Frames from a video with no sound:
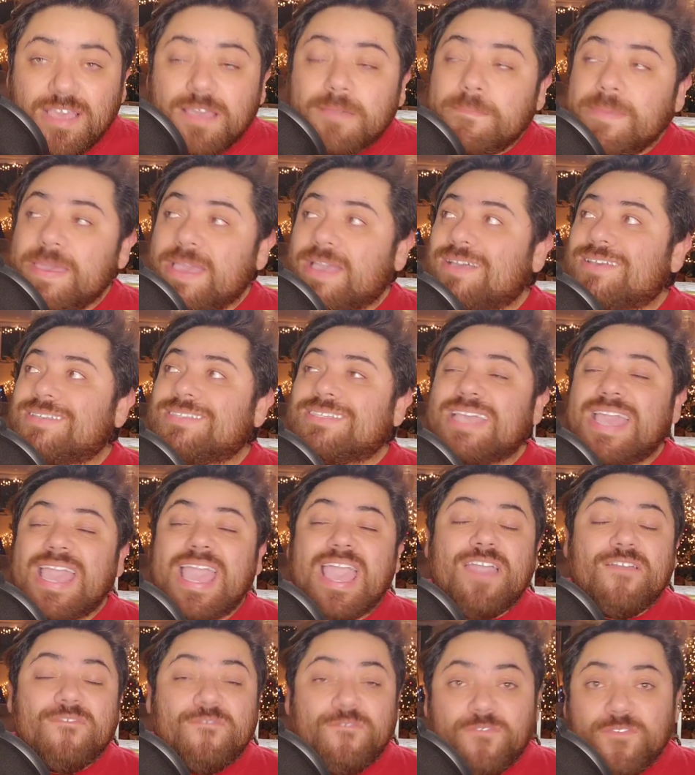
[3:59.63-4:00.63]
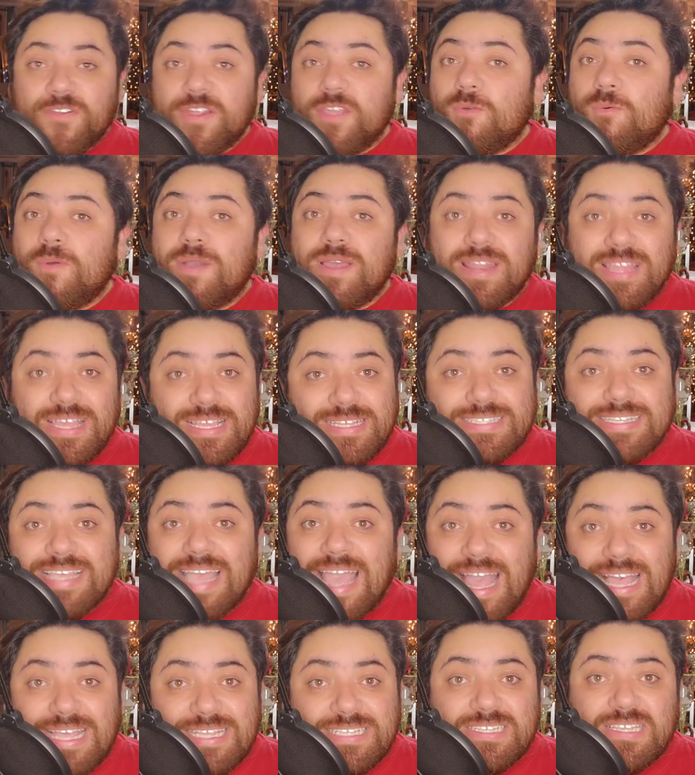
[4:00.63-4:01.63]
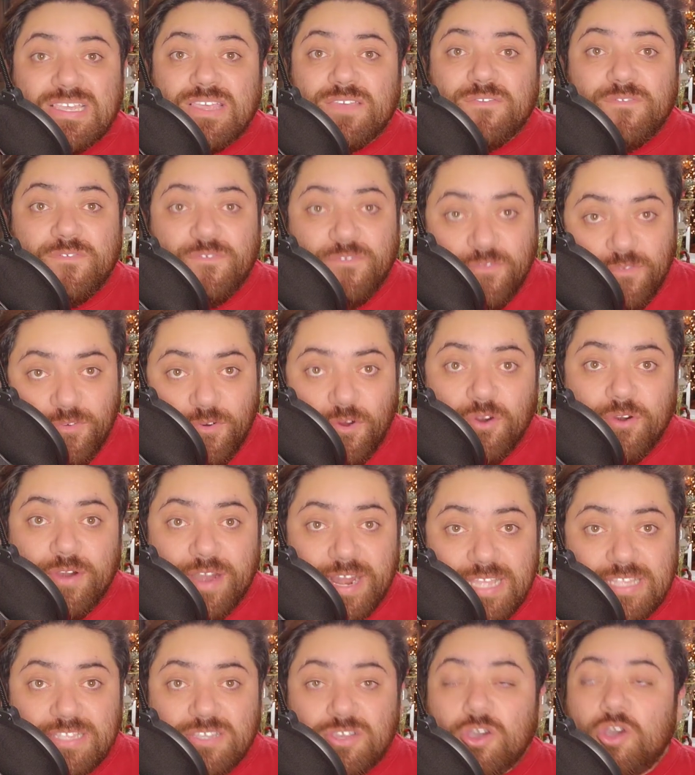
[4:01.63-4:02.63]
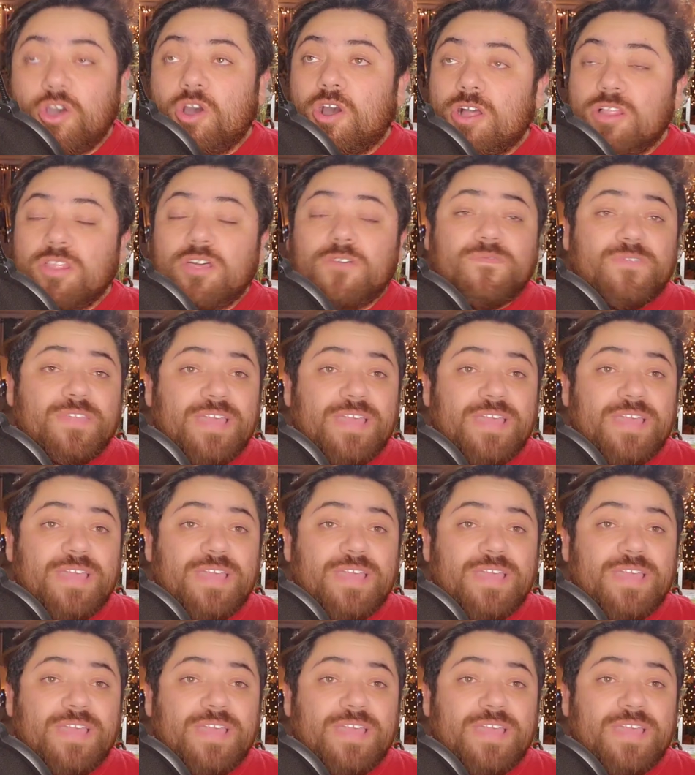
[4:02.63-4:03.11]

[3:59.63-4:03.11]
because everyone is asking for it. All of the